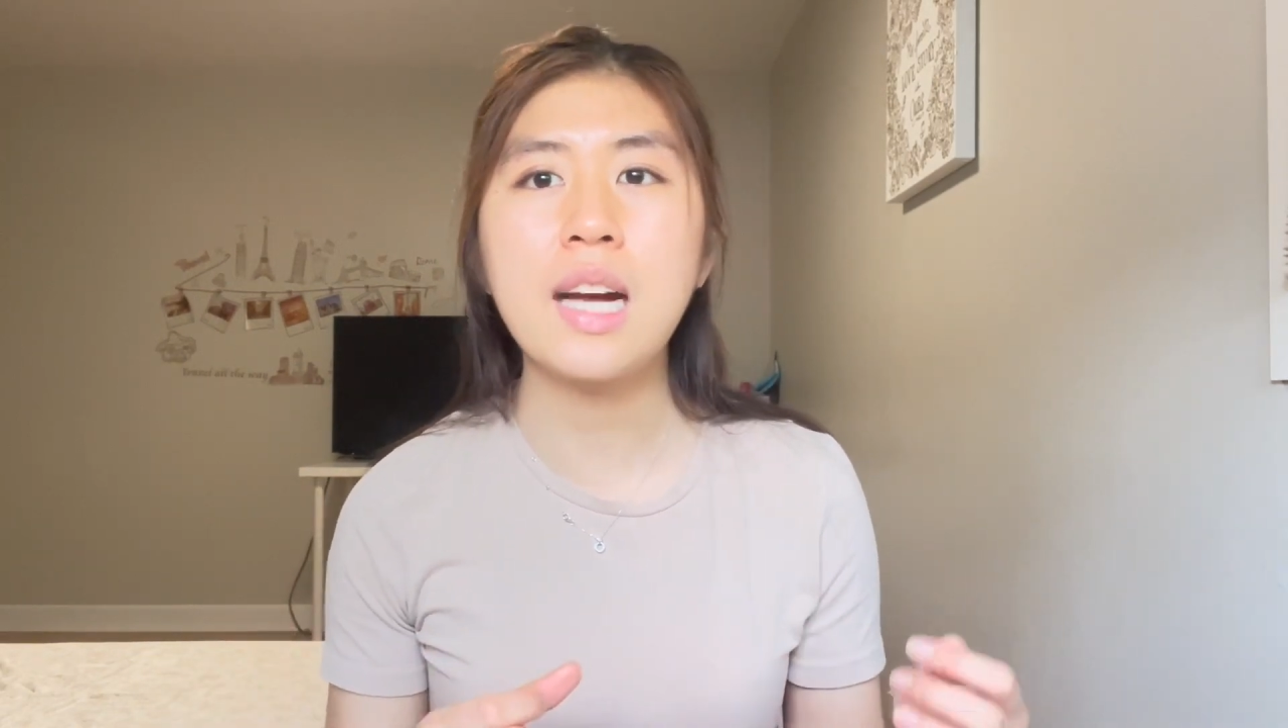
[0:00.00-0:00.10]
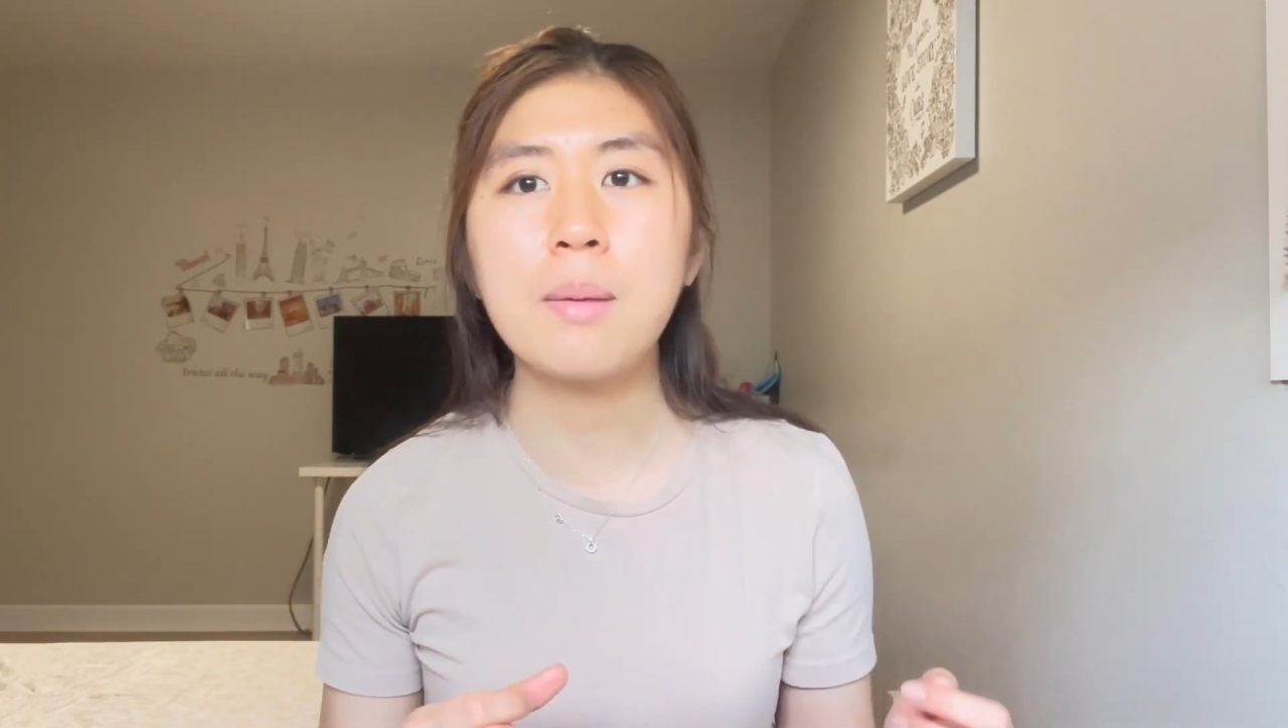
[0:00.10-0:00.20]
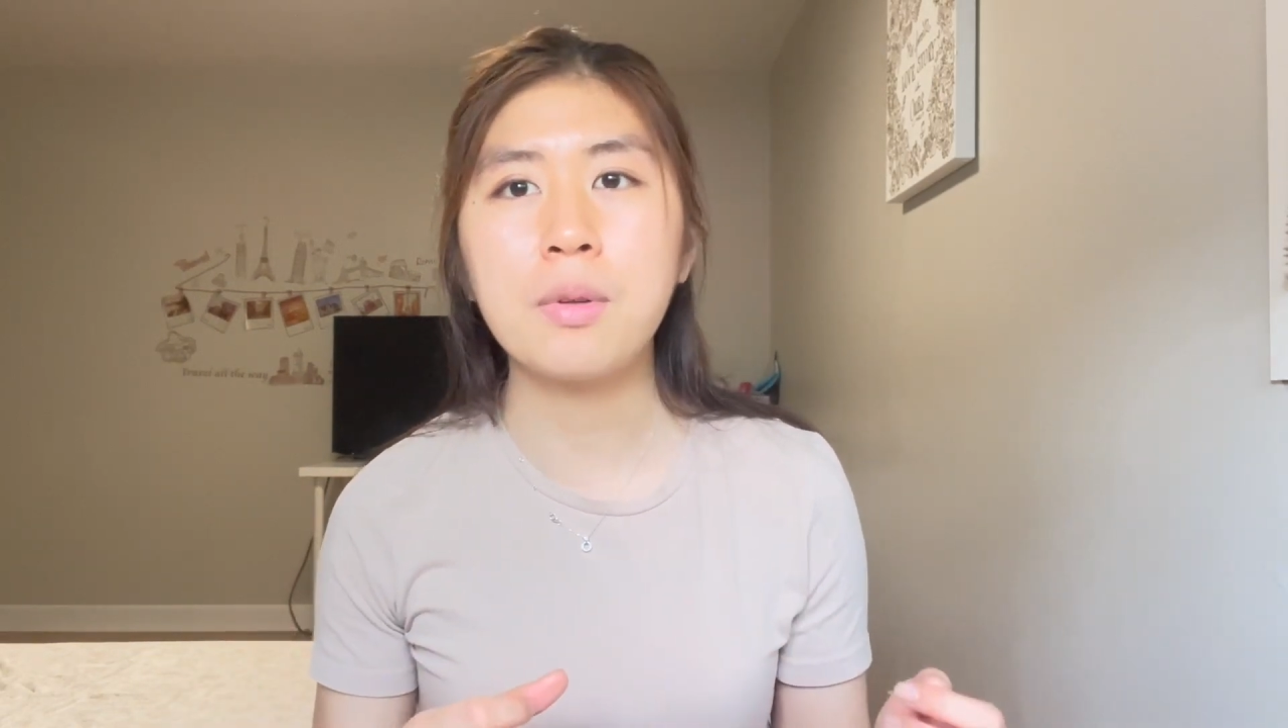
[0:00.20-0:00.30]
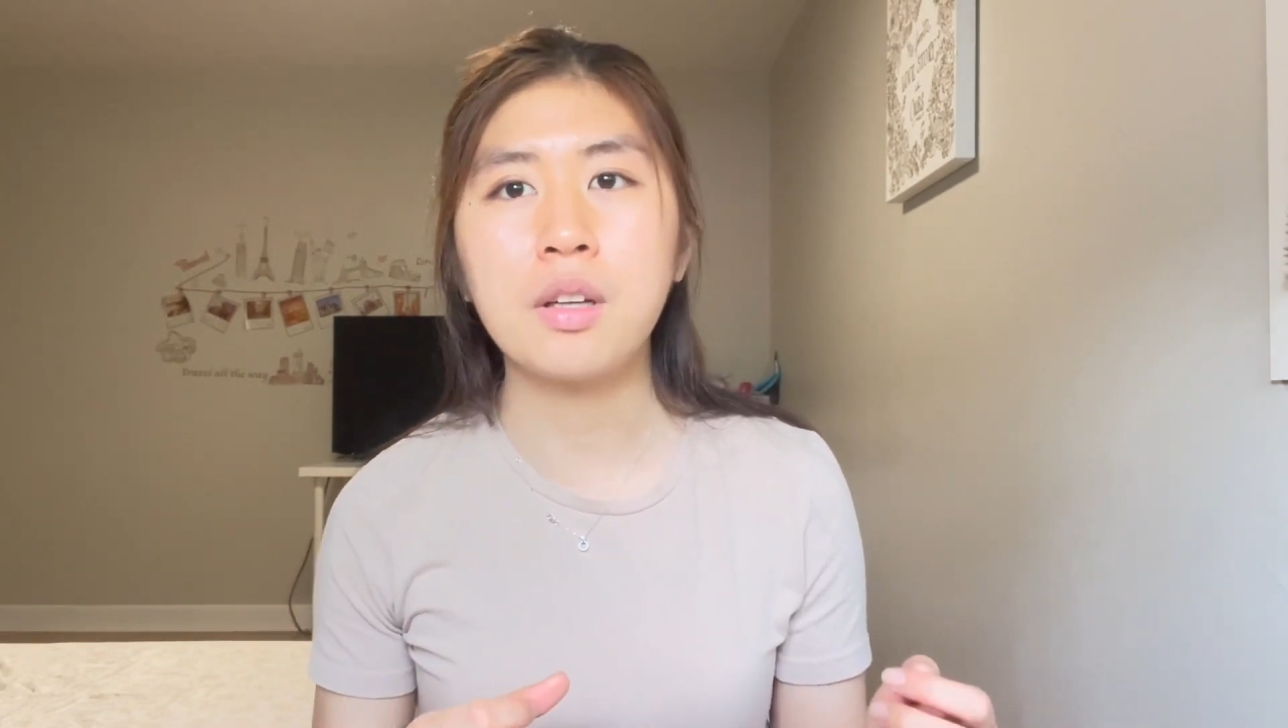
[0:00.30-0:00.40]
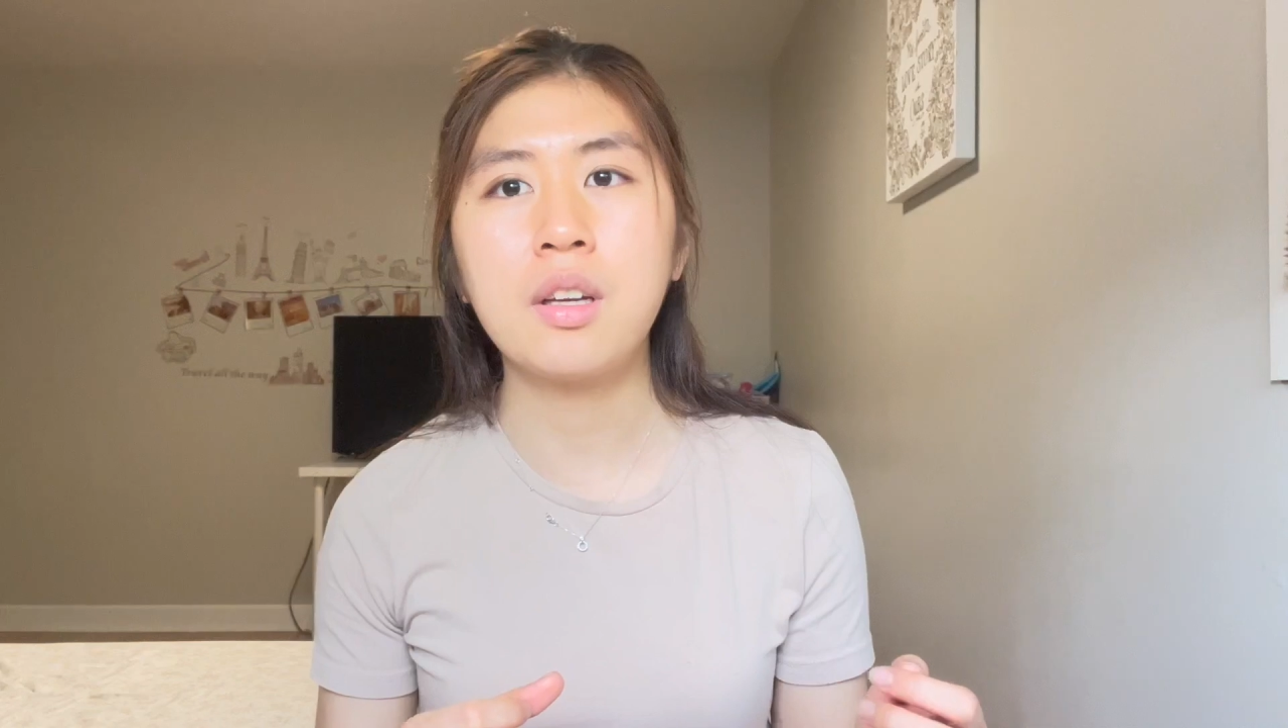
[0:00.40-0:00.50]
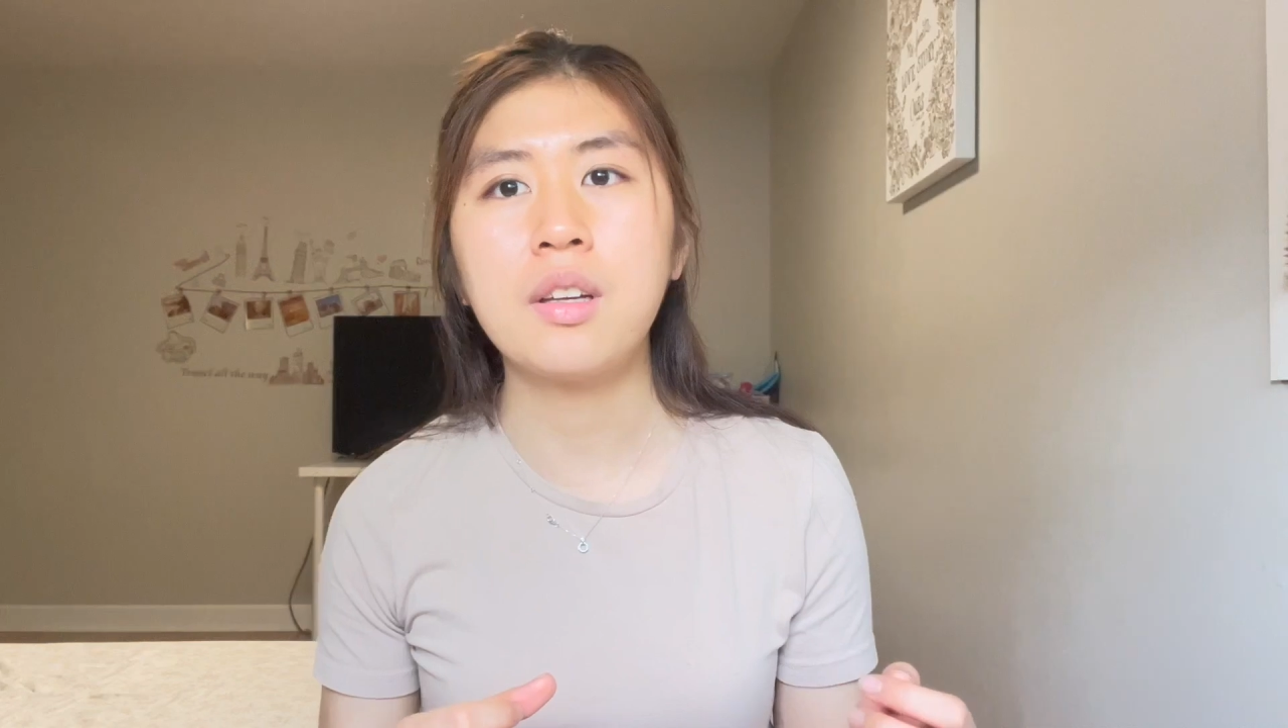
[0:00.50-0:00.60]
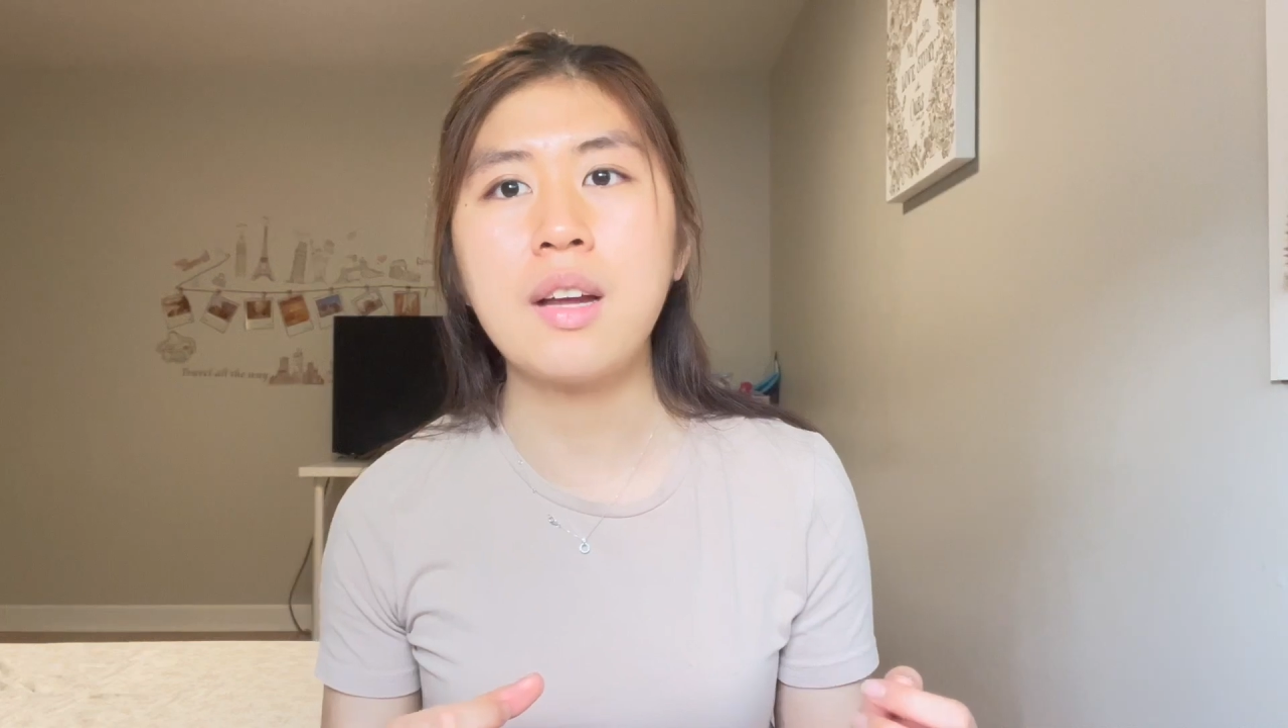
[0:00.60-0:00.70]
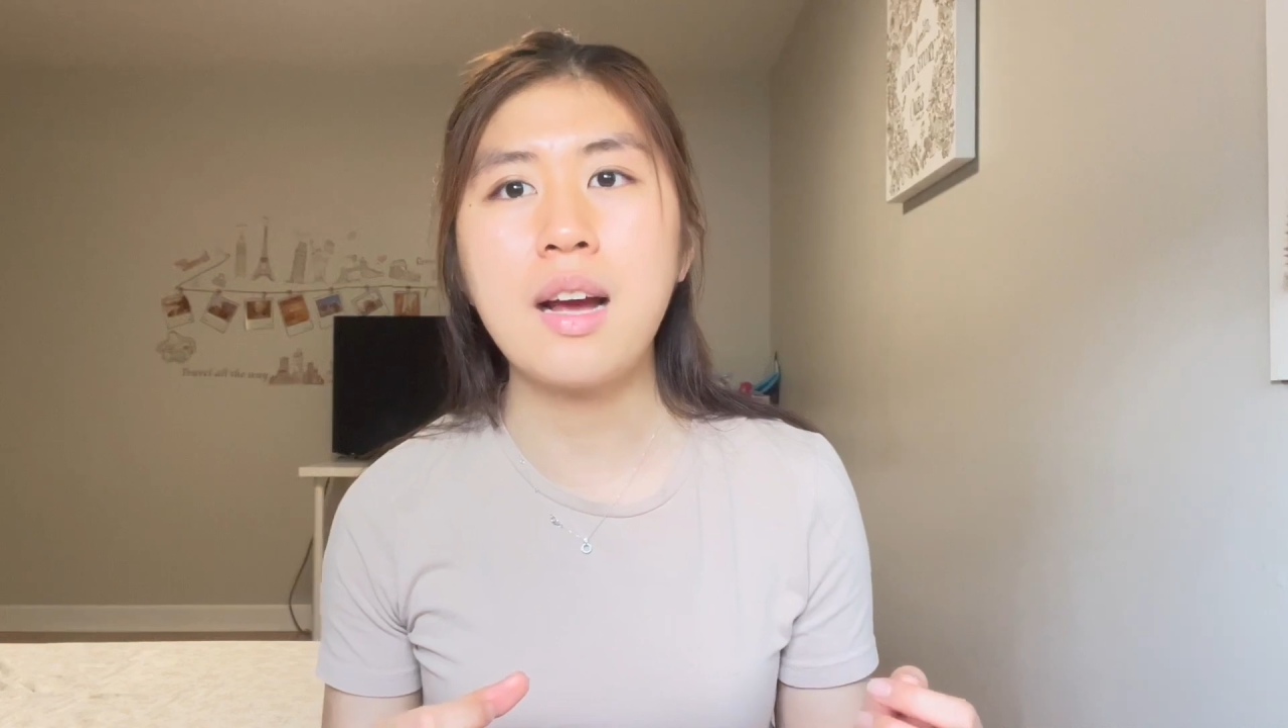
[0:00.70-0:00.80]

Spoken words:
applicant